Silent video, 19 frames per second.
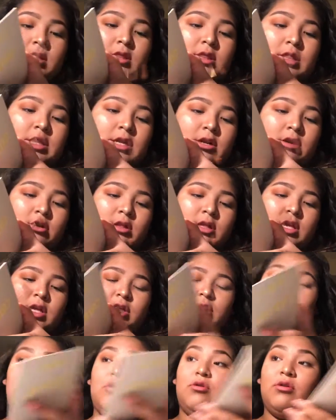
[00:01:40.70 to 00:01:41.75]
Literally
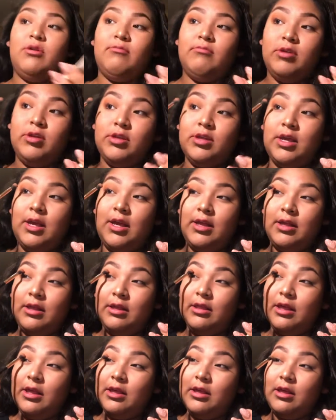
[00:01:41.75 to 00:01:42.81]
don't even take
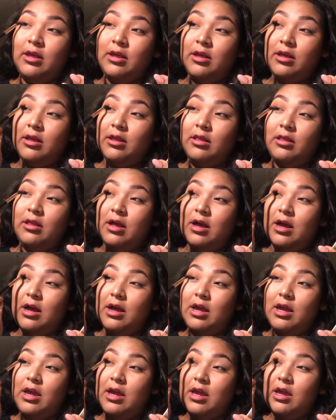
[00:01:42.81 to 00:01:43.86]
like a
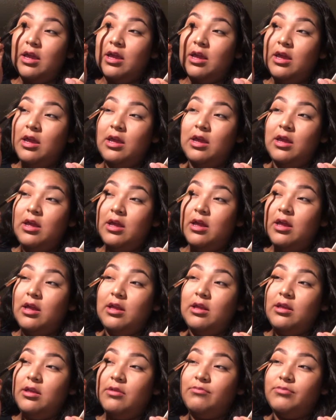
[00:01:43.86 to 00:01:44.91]
lot.
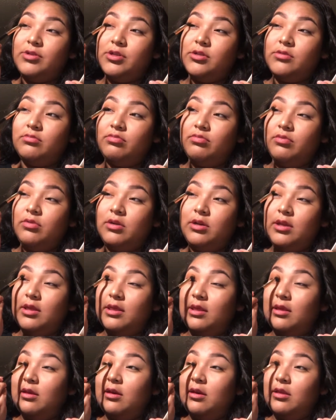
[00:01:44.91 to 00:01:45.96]
I'm just
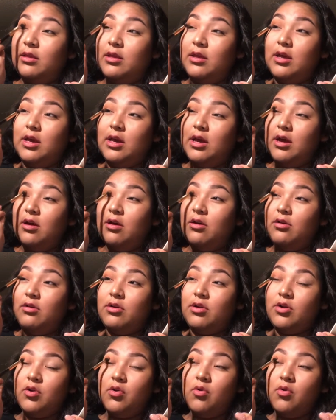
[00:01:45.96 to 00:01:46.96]
putting that on the outer